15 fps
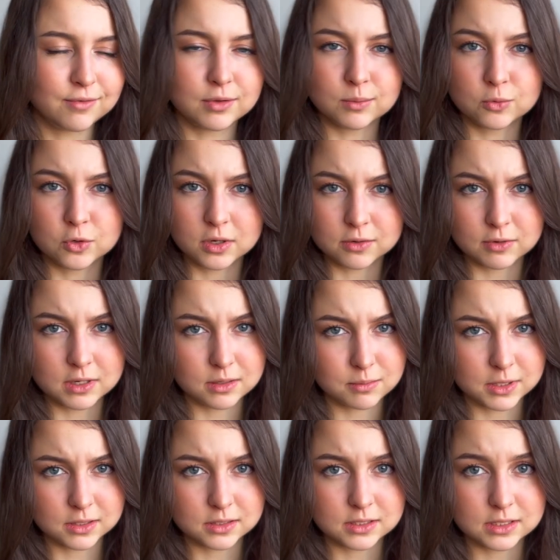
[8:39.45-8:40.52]
even more
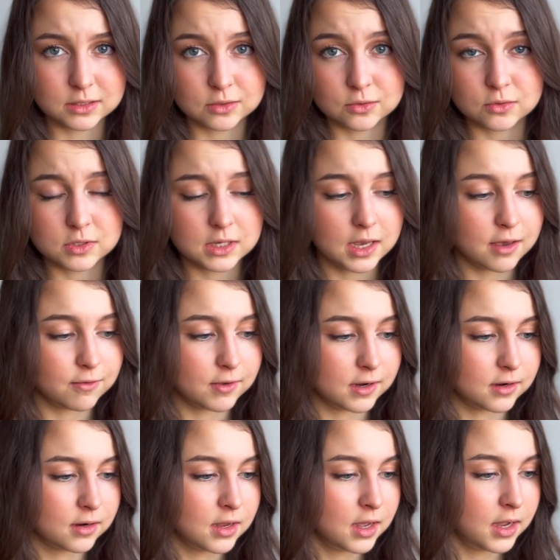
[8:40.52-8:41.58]
credibility to
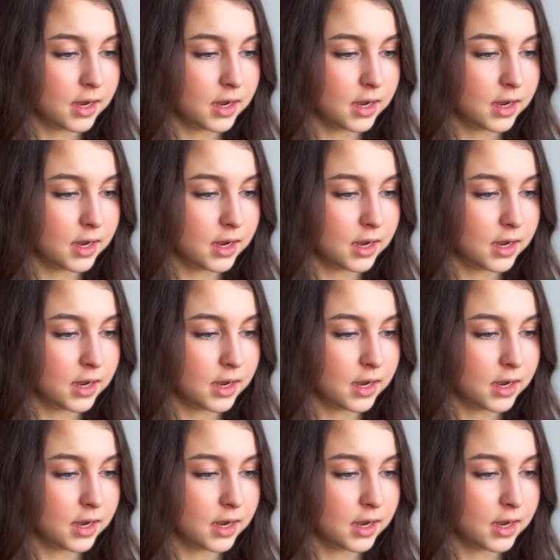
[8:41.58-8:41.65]
ZKFair.